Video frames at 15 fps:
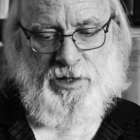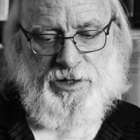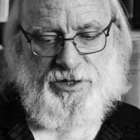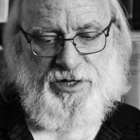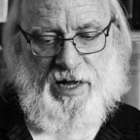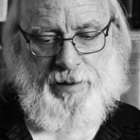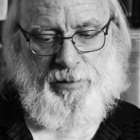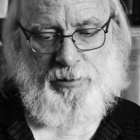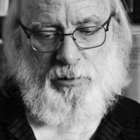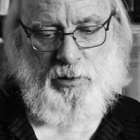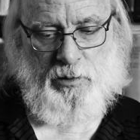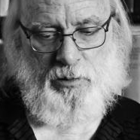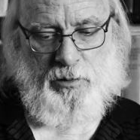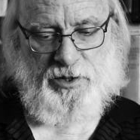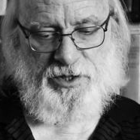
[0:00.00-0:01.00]

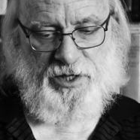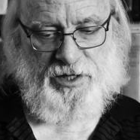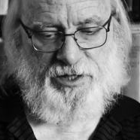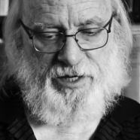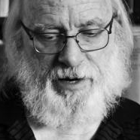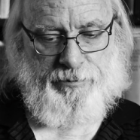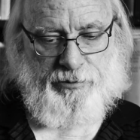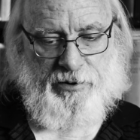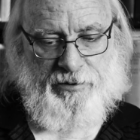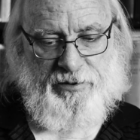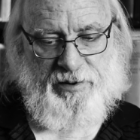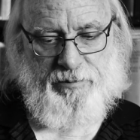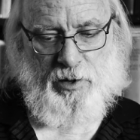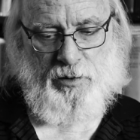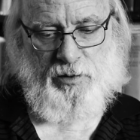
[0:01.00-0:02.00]
Samuel was
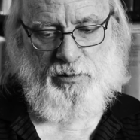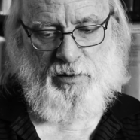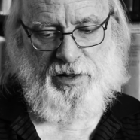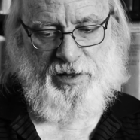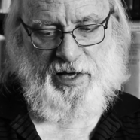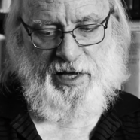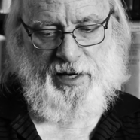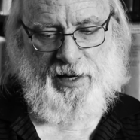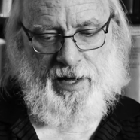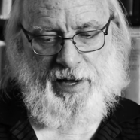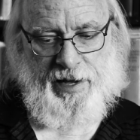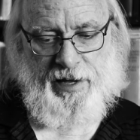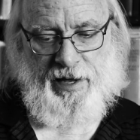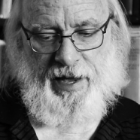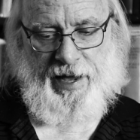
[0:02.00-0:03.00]
contemporary both with
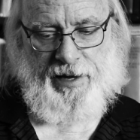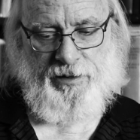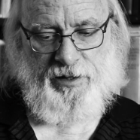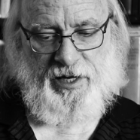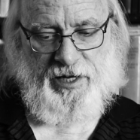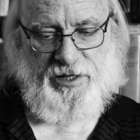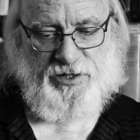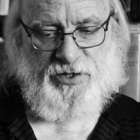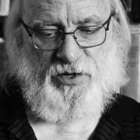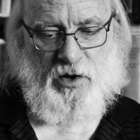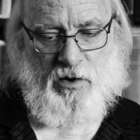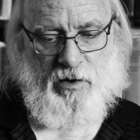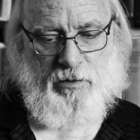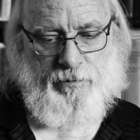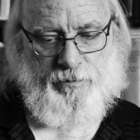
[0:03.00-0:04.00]
Eli and King
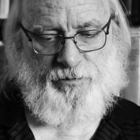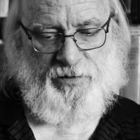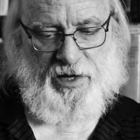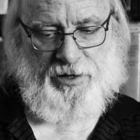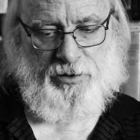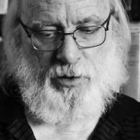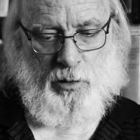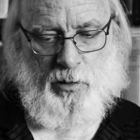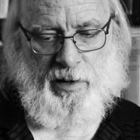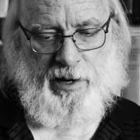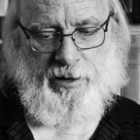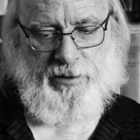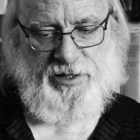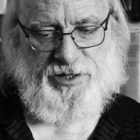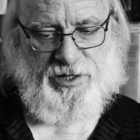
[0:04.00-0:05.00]
Saul and
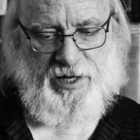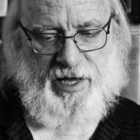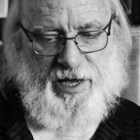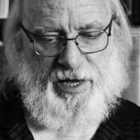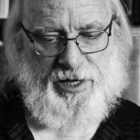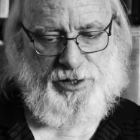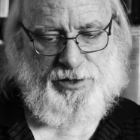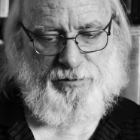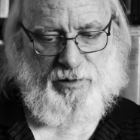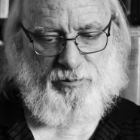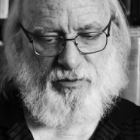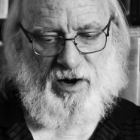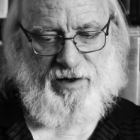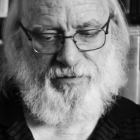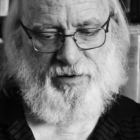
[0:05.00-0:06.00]
nowhere is the age of a
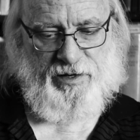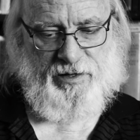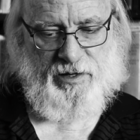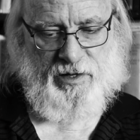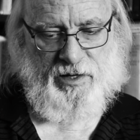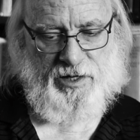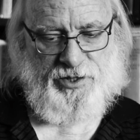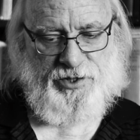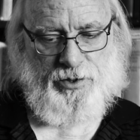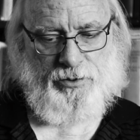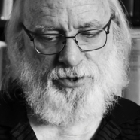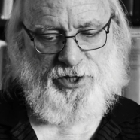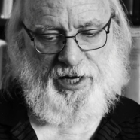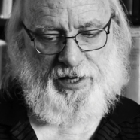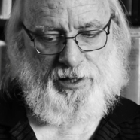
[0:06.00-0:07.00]
prophet
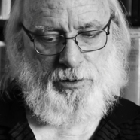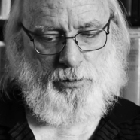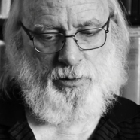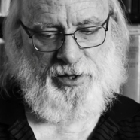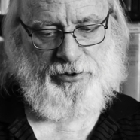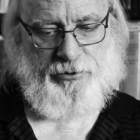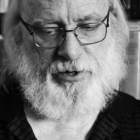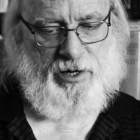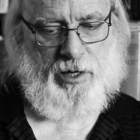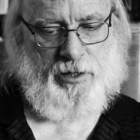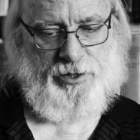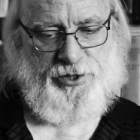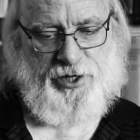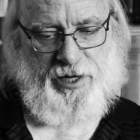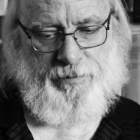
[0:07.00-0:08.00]
associated with
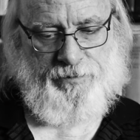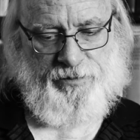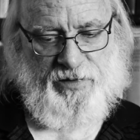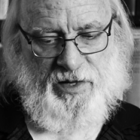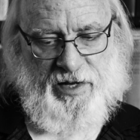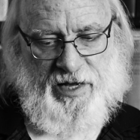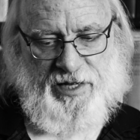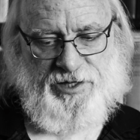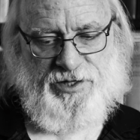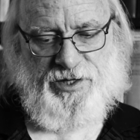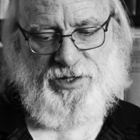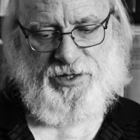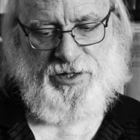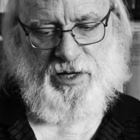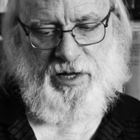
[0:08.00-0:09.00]
chronology.
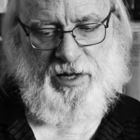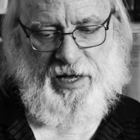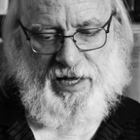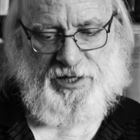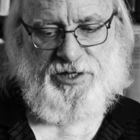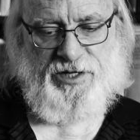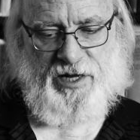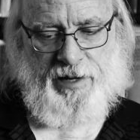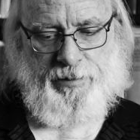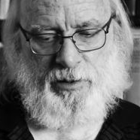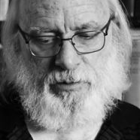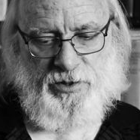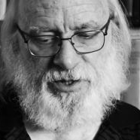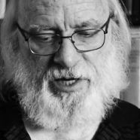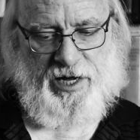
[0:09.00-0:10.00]
Hence, hence
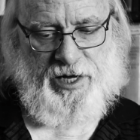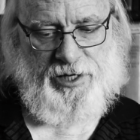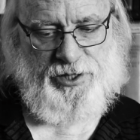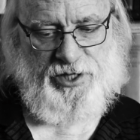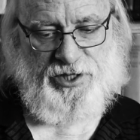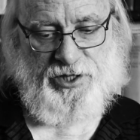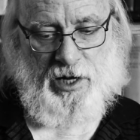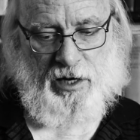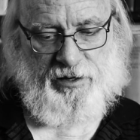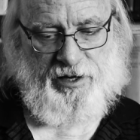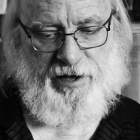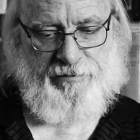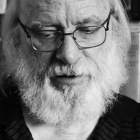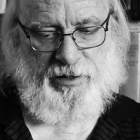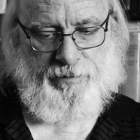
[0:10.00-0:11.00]
Samuel's age is not
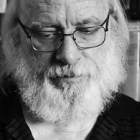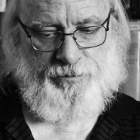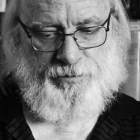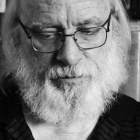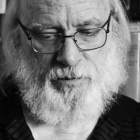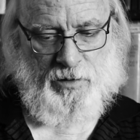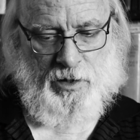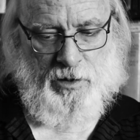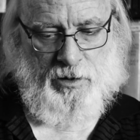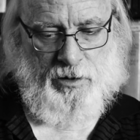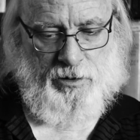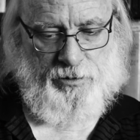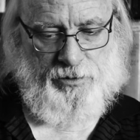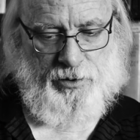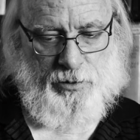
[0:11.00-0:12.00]
given.
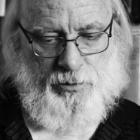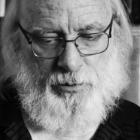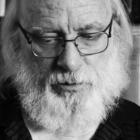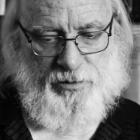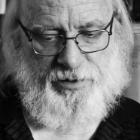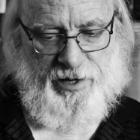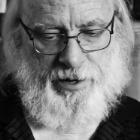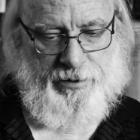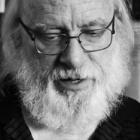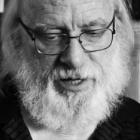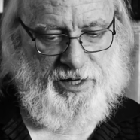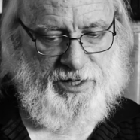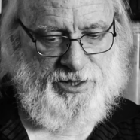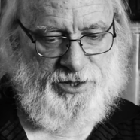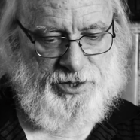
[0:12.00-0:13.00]
Though there
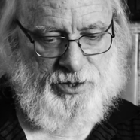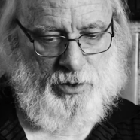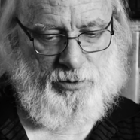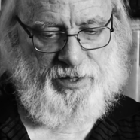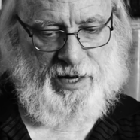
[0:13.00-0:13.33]
is no